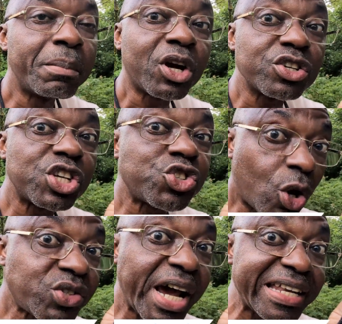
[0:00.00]
Because the
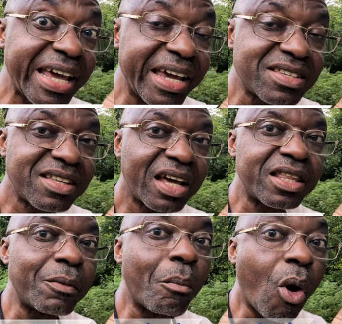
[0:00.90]
shorter it is,
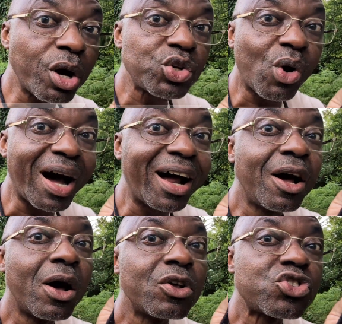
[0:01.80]
the more you are
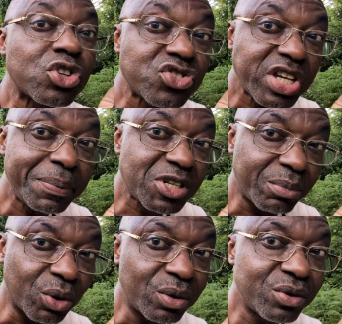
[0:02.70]

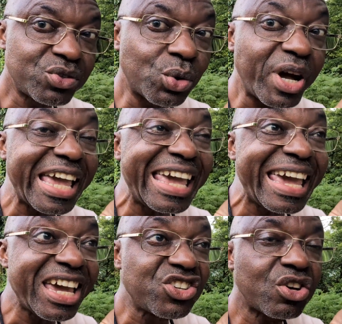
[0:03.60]
susceptible to
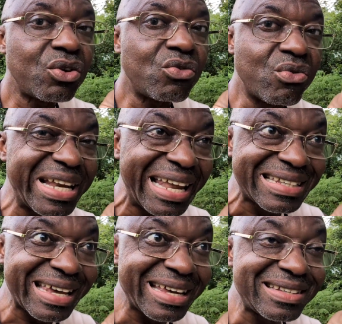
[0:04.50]

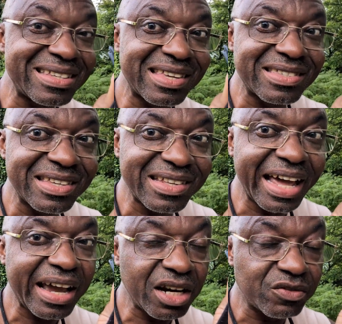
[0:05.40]
age-related diseases
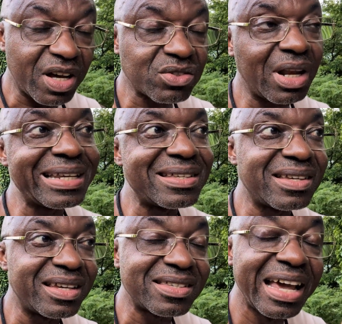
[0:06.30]
like cardiovascular
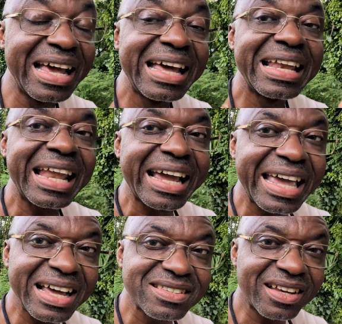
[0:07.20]
disease,
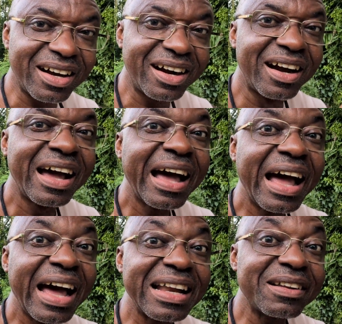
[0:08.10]
like cancer,
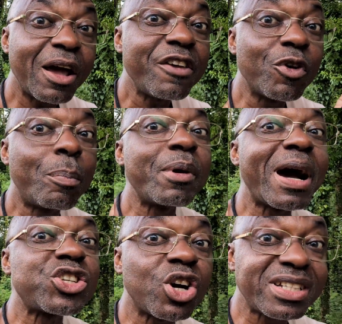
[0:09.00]
and even
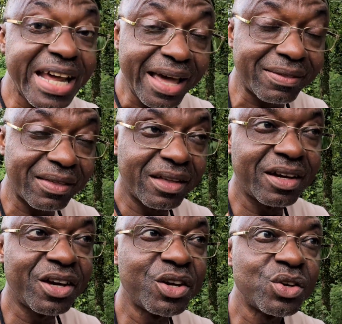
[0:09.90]
premature death.
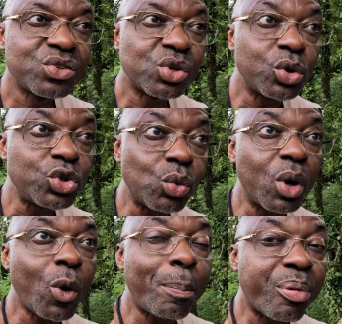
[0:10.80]
So you want to